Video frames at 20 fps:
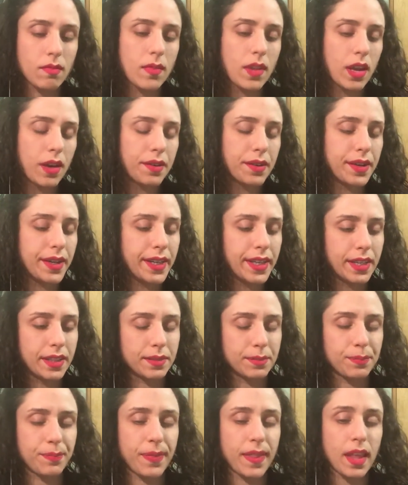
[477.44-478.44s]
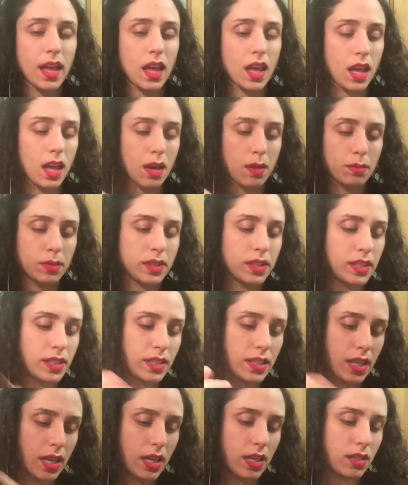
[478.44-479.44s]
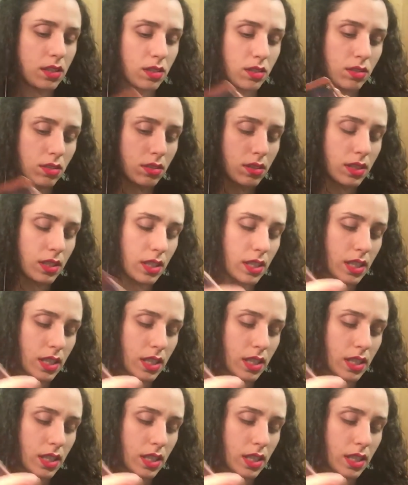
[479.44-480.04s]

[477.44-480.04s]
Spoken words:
Alrighty. Please, angels and